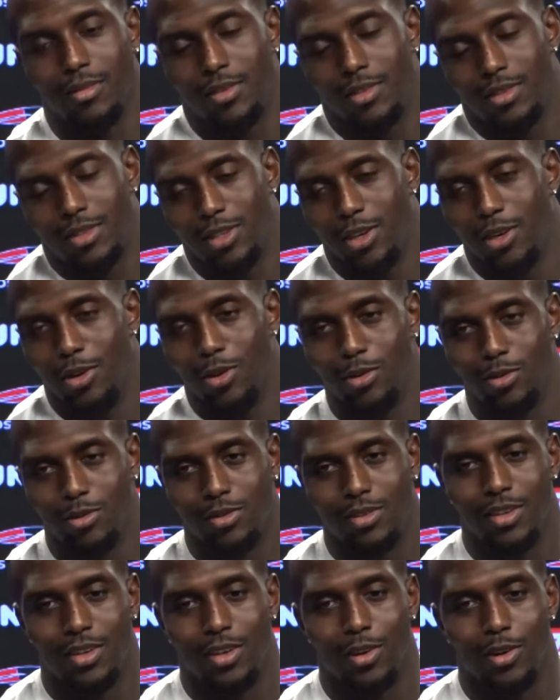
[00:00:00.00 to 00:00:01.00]
So,
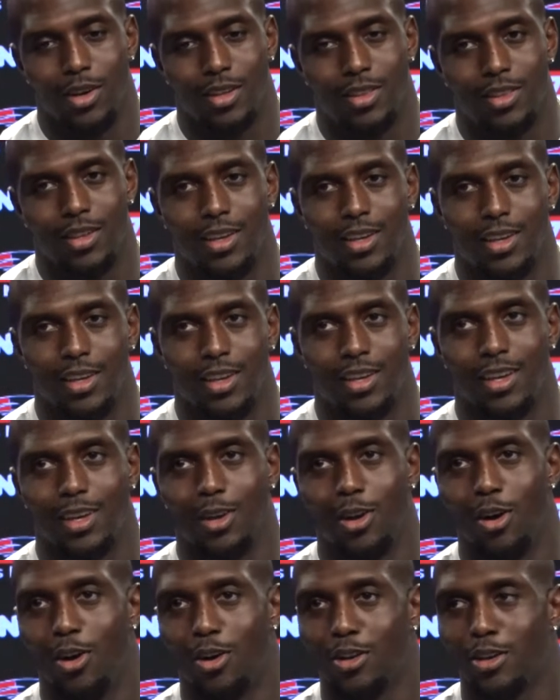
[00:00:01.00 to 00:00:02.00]
you know, I think
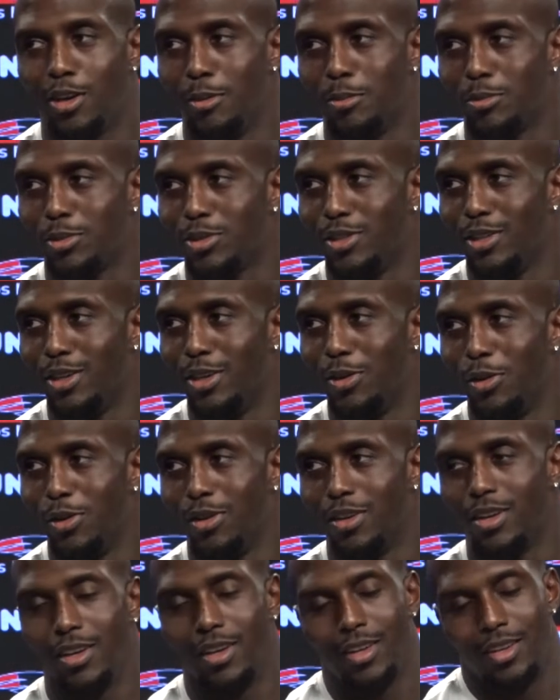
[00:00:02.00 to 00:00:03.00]
it all comes, you
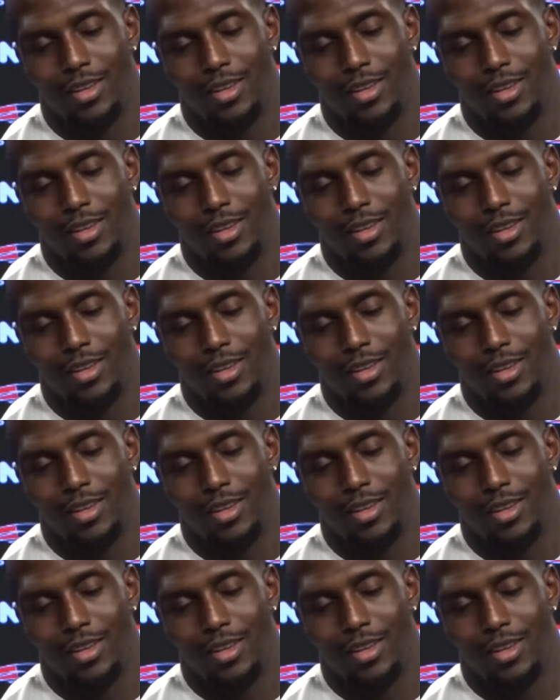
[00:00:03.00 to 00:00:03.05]
know,